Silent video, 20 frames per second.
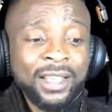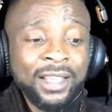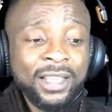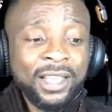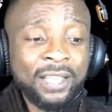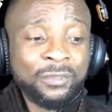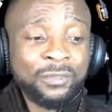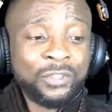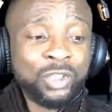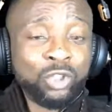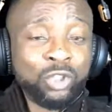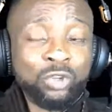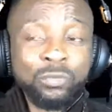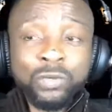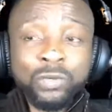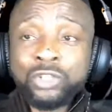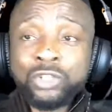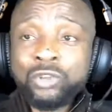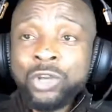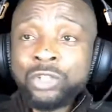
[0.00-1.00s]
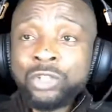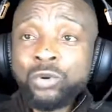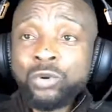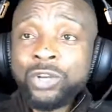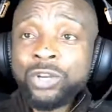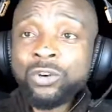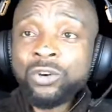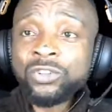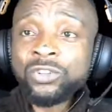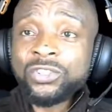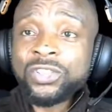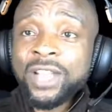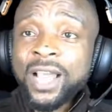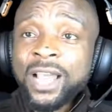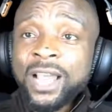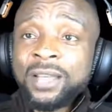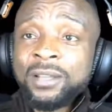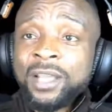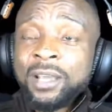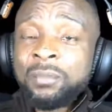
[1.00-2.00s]
if Tinubu is going to
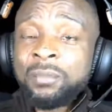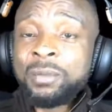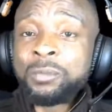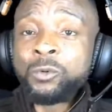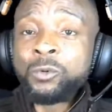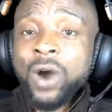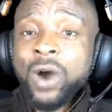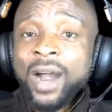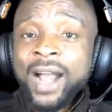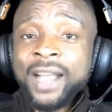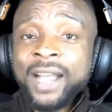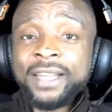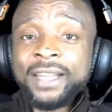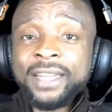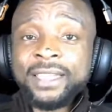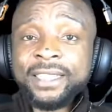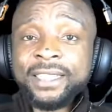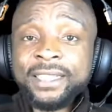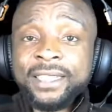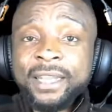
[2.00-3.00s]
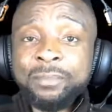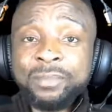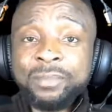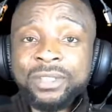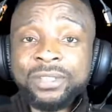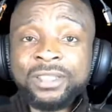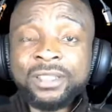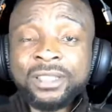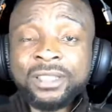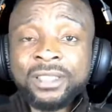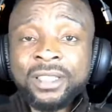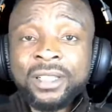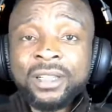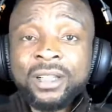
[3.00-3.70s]
reconcile people who are hungry in APC,